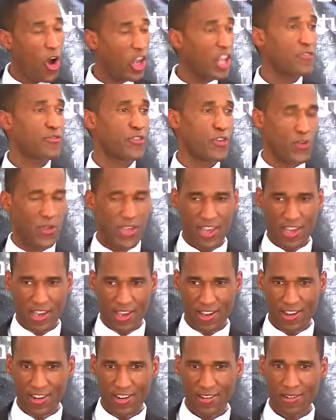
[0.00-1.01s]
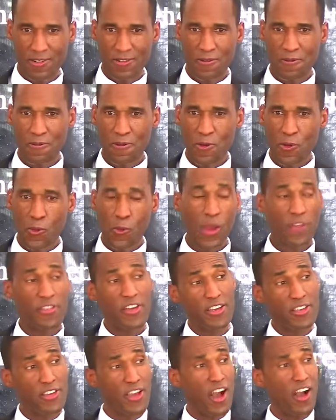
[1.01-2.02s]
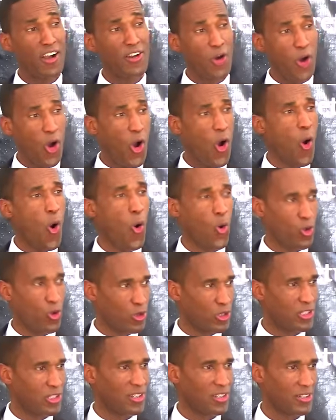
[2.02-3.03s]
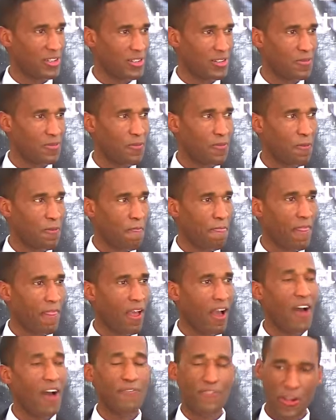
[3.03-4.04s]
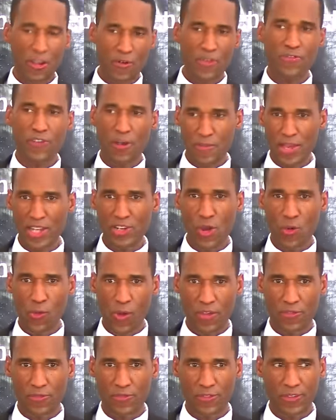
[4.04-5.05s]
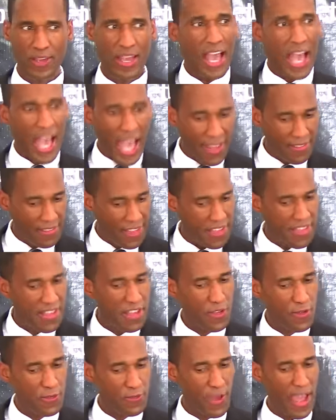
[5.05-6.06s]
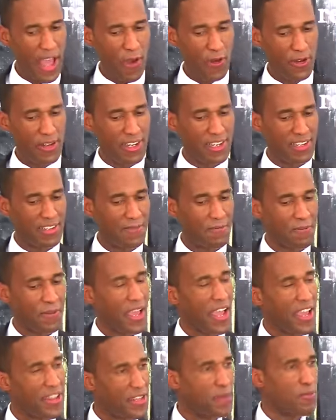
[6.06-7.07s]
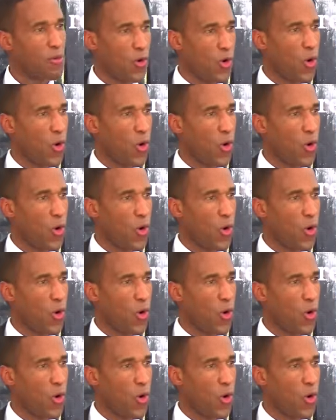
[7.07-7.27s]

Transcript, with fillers: all of you here, whether young or old, are very familiar with. And this is found in the